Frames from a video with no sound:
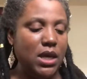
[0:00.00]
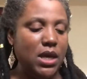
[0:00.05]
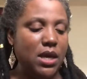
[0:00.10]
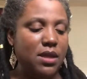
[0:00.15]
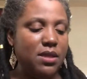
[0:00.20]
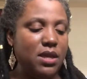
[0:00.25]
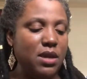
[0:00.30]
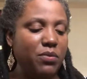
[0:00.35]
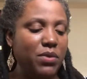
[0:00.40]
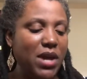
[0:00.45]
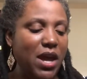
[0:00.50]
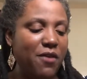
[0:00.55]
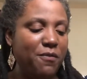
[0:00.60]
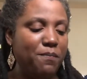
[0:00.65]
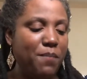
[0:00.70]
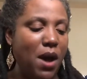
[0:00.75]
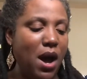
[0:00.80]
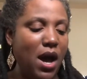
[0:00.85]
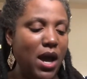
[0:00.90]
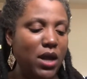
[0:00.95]
Then we
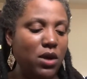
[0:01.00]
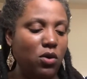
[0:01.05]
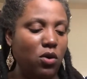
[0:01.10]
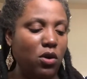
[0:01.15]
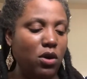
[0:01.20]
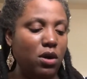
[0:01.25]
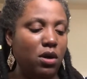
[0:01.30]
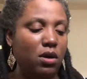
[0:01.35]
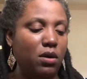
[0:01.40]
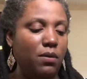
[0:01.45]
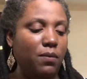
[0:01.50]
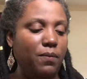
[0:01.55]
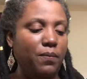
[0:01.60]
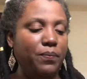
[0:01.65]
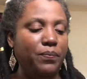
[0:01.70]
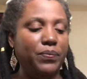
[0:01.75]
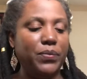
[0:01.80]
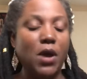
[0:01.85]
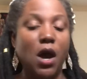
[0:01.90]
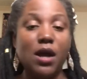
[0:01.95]
have pine oil.
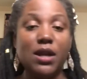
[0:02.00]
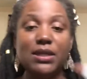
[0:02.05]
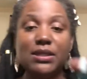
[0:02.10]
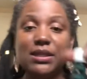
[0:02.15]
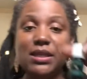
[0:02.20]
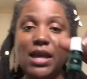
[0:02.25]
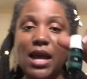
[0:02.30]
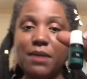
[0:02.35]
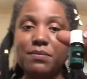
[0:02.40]
Honestly,